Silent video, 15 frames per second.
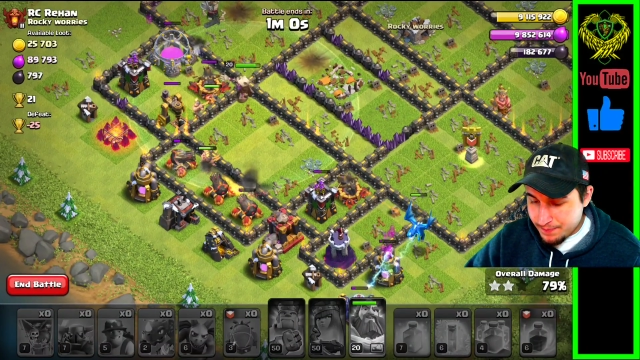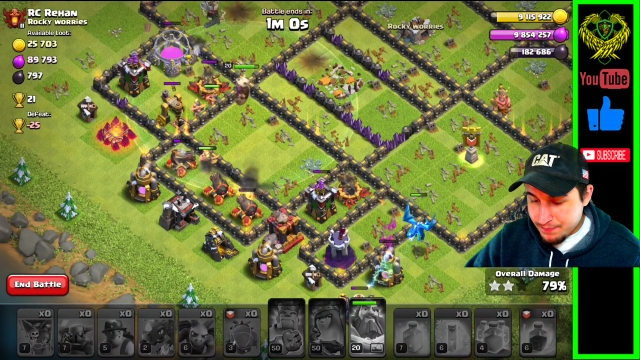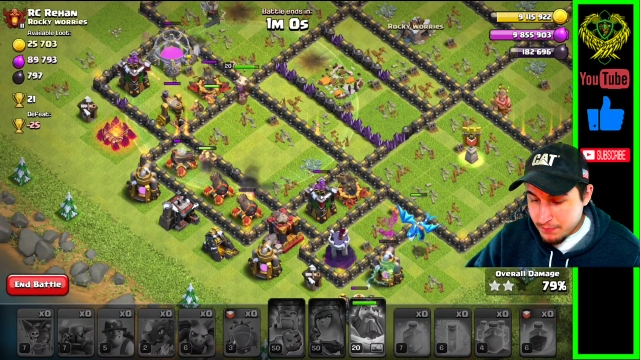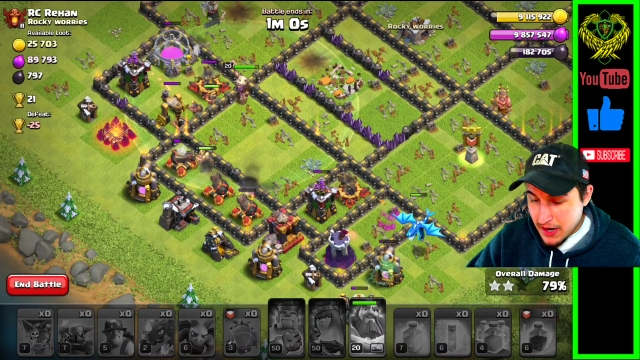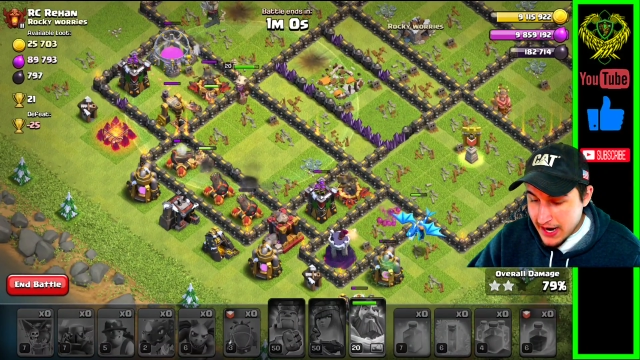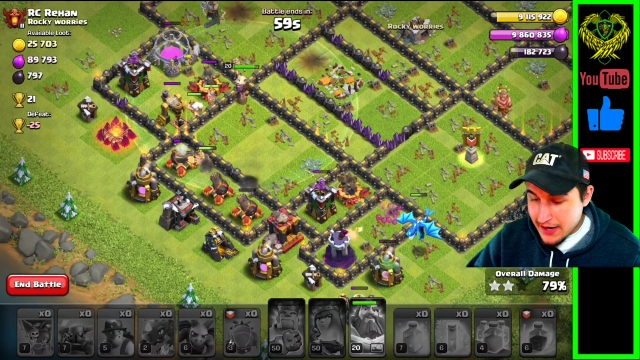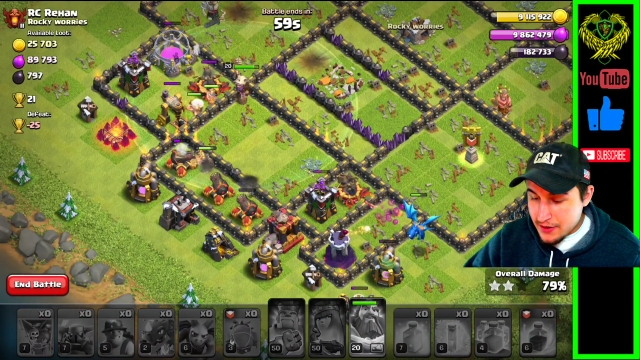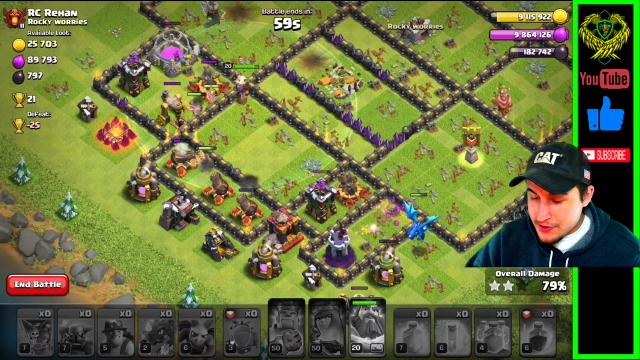
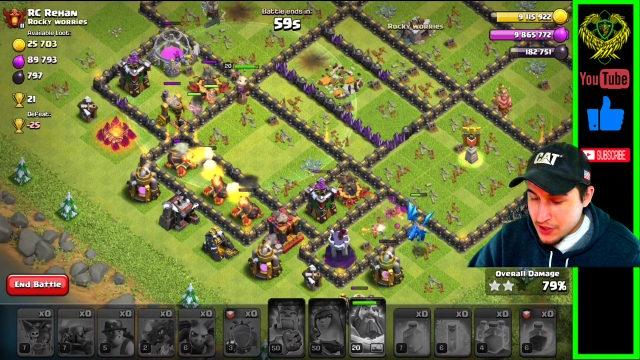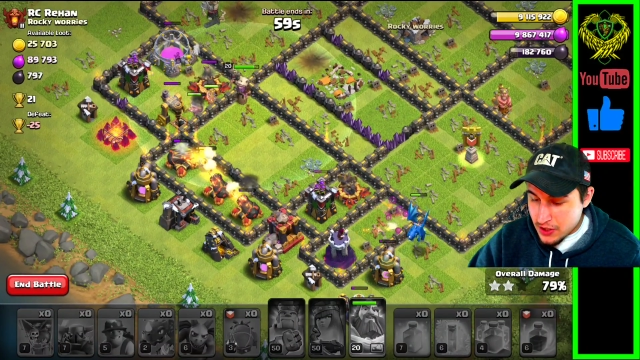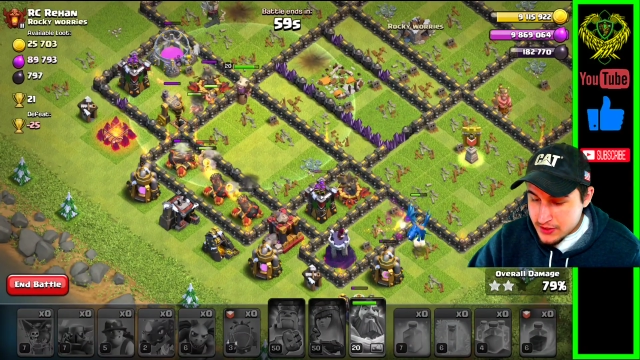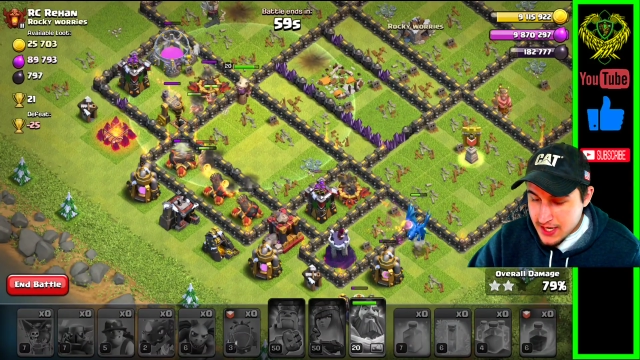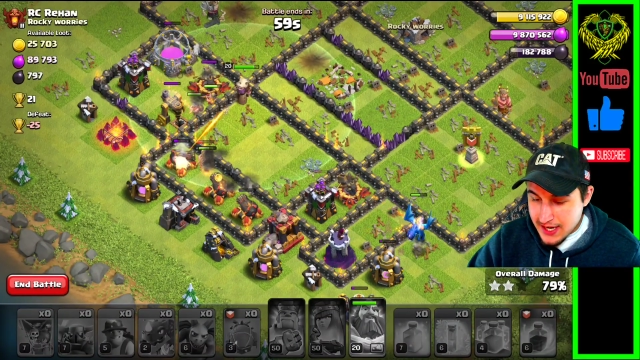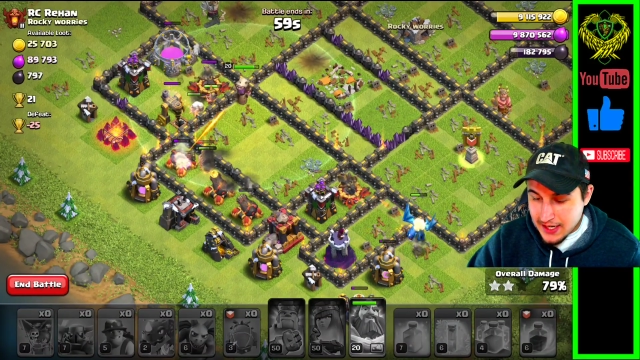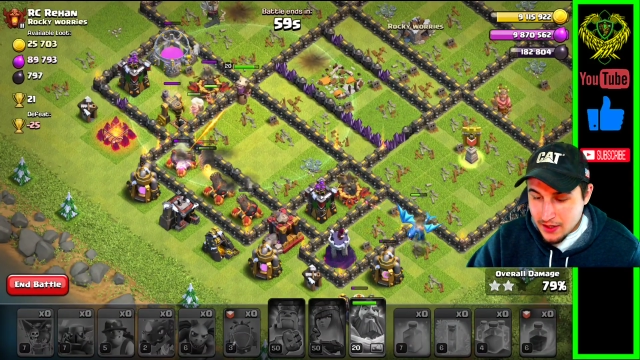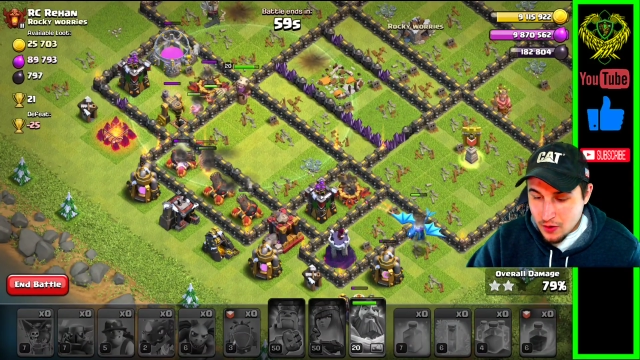Miners are
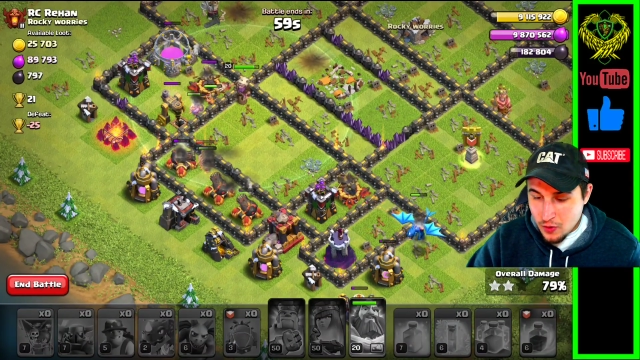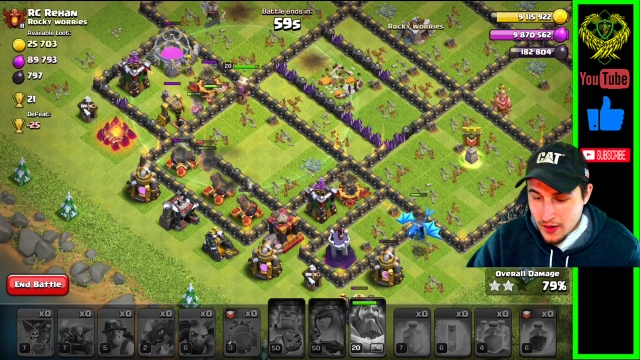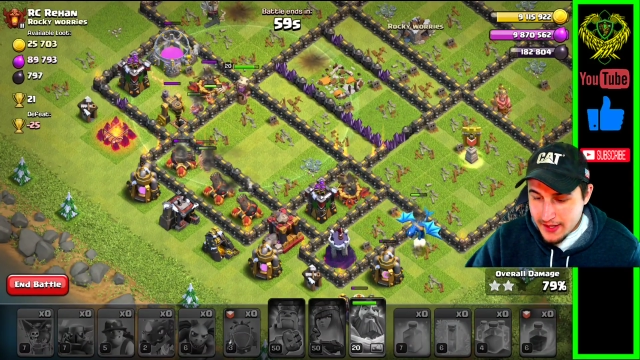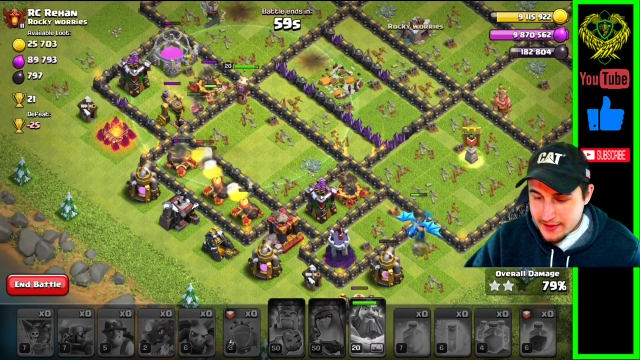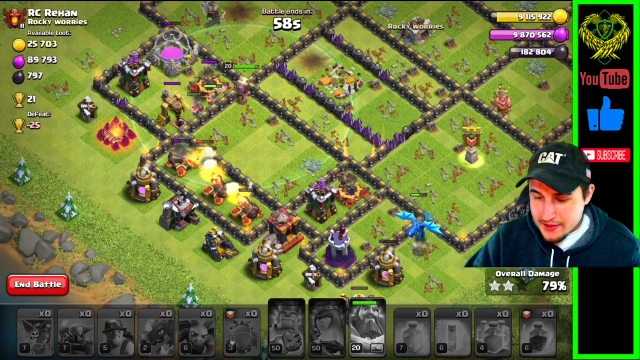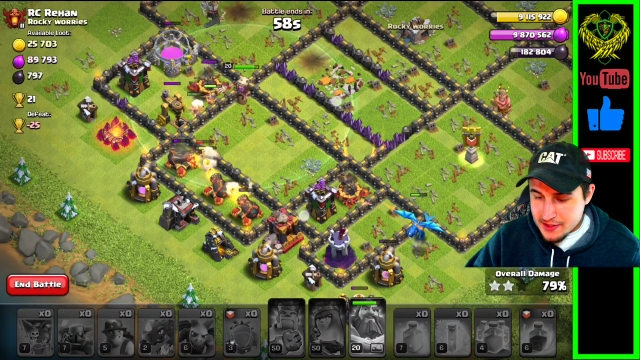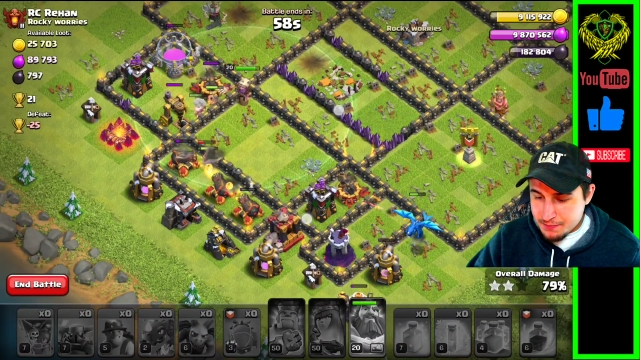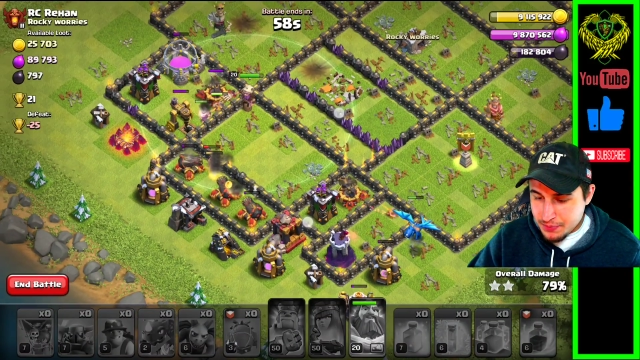taking quite
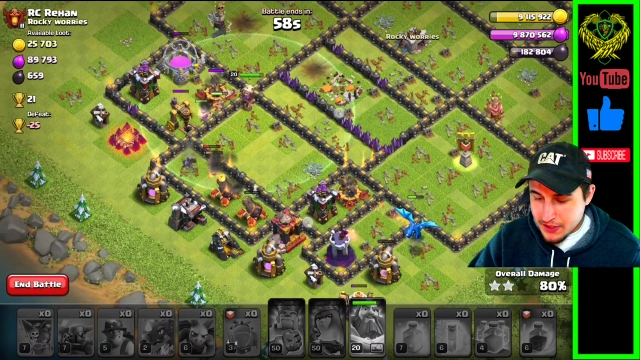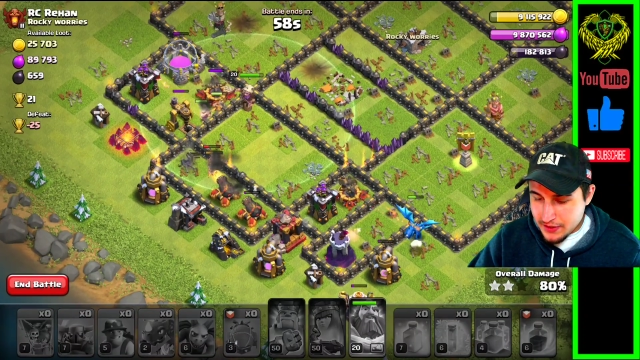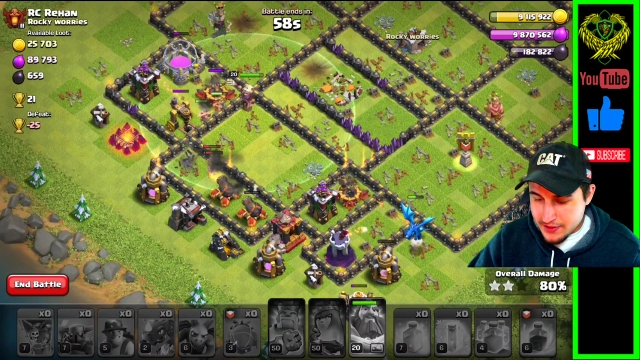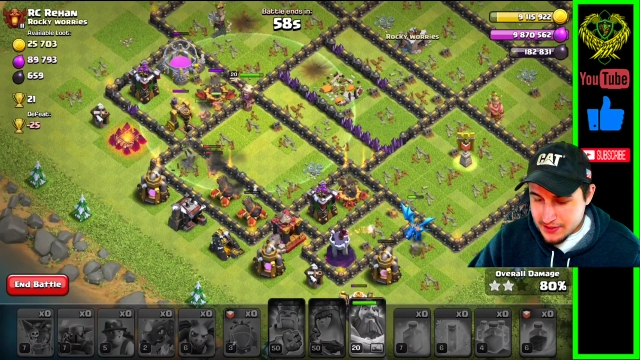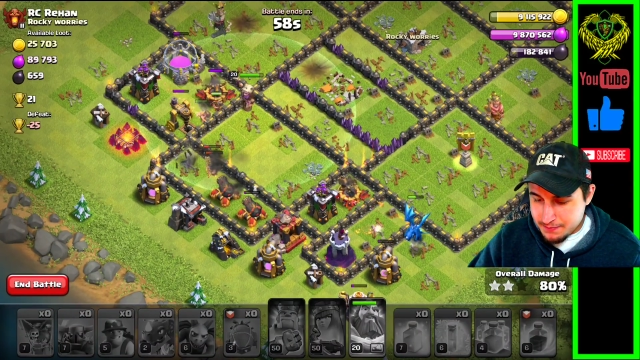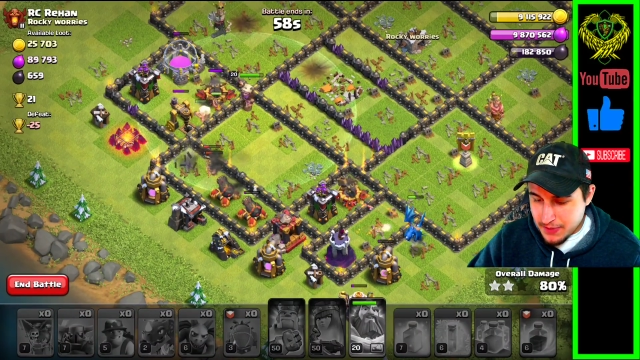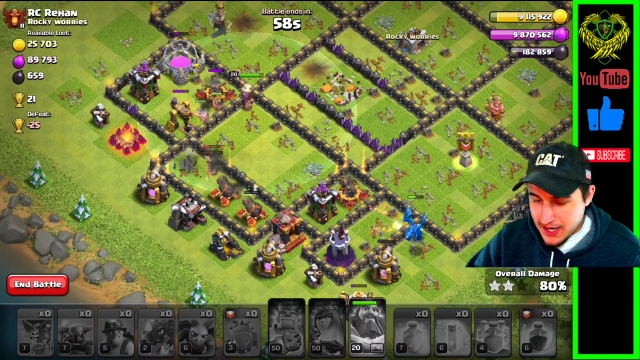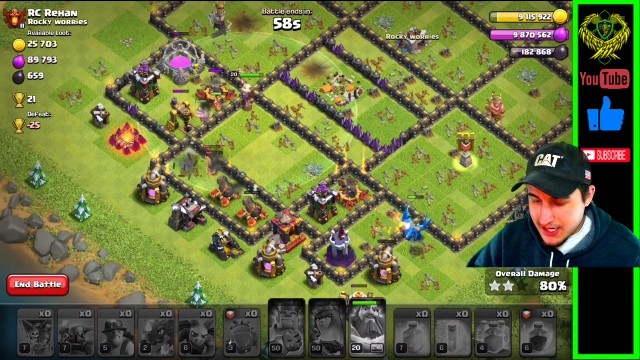the split on this
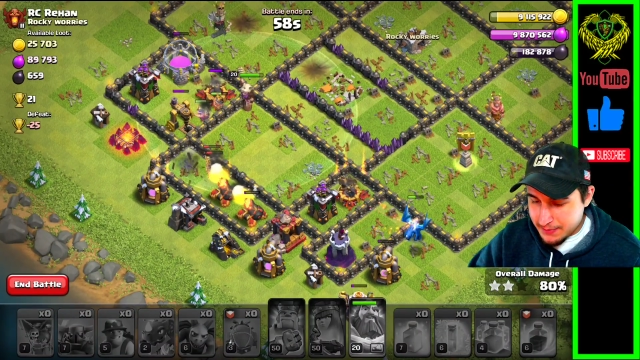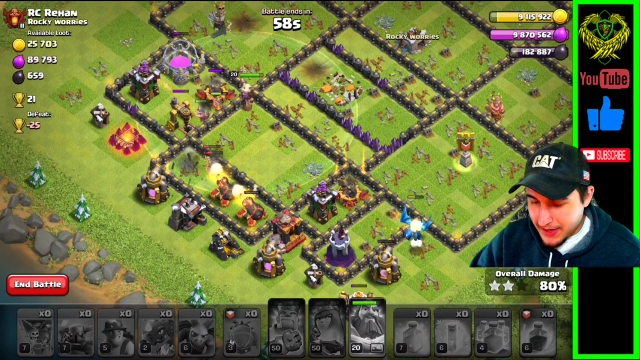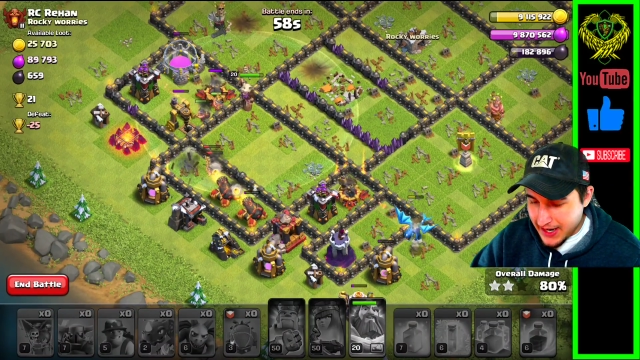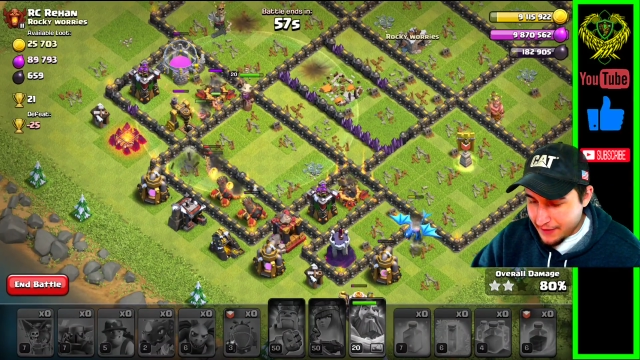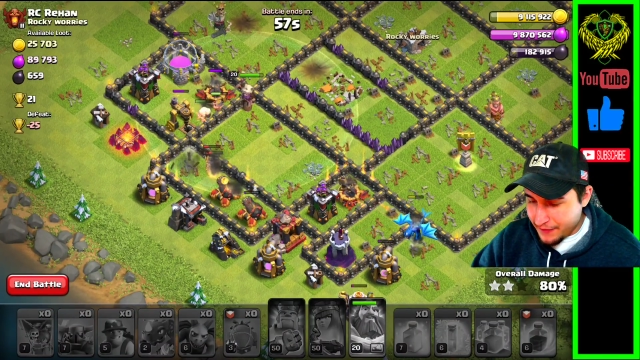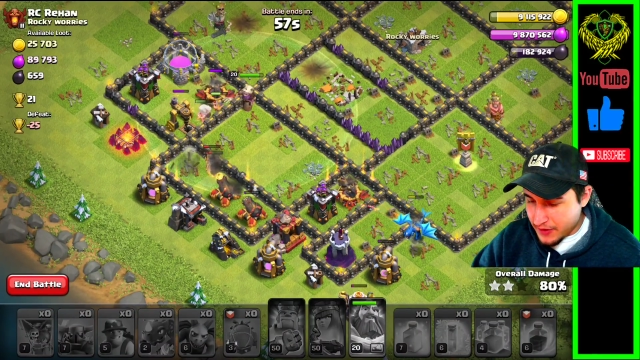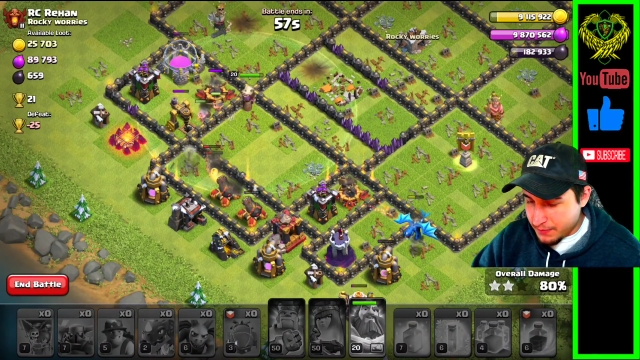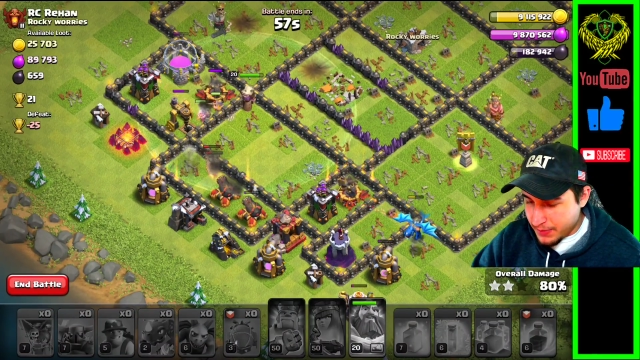bottom
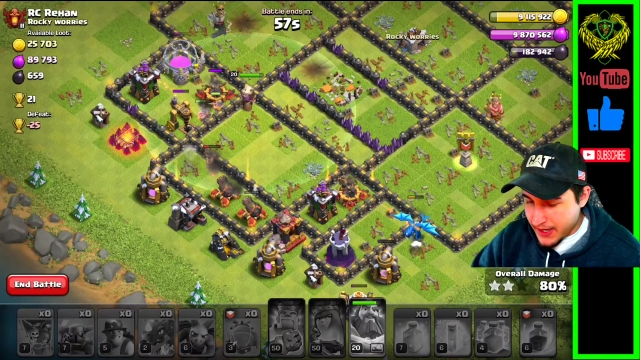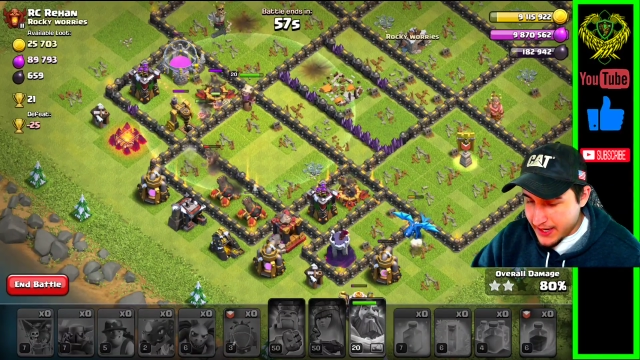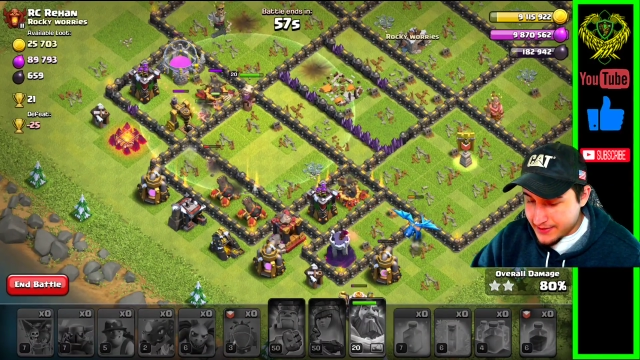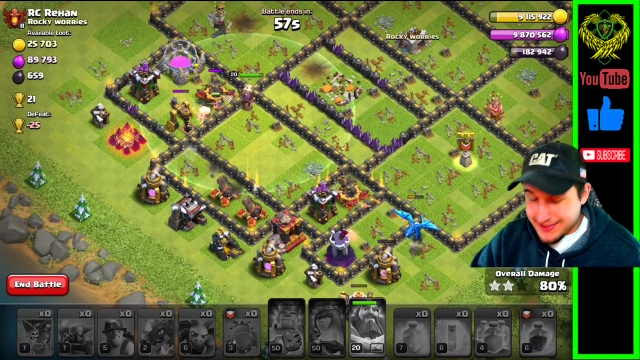half of the base,